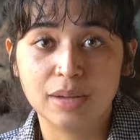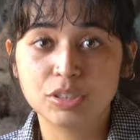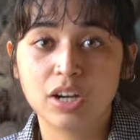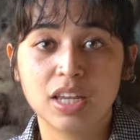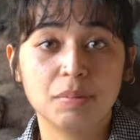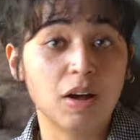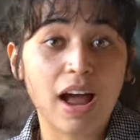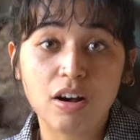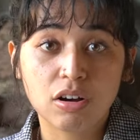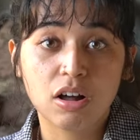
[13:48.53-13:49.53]
I'm talking about
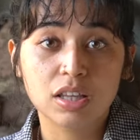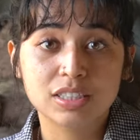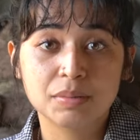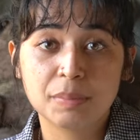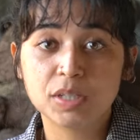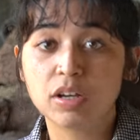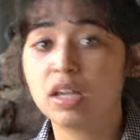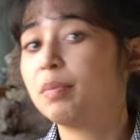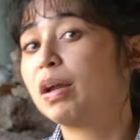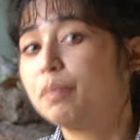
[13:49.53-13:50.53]
alcoholism. I'm
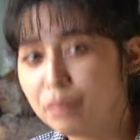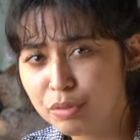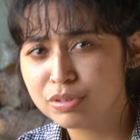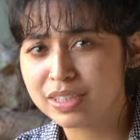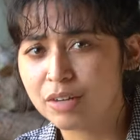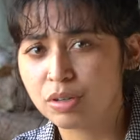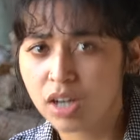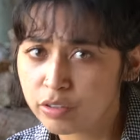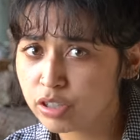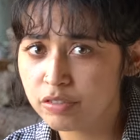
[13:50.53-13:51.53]
talking about abuse and
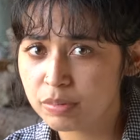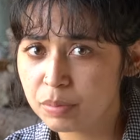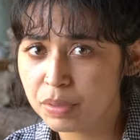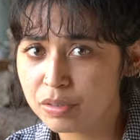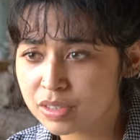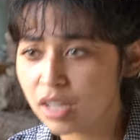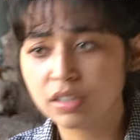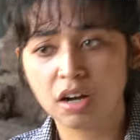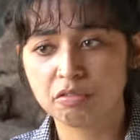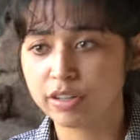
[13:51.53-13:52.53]
recovery from abuse,
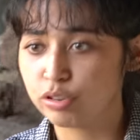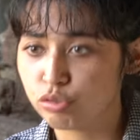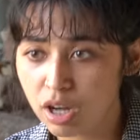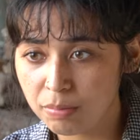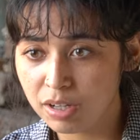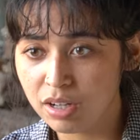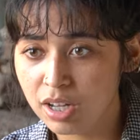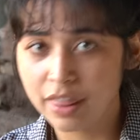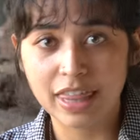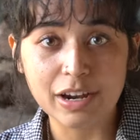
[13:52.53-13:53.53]
uncovering trauma,
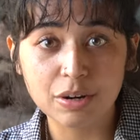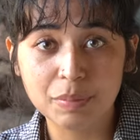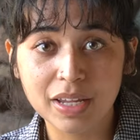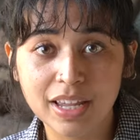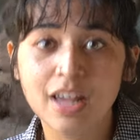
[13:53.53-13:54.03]
therapy.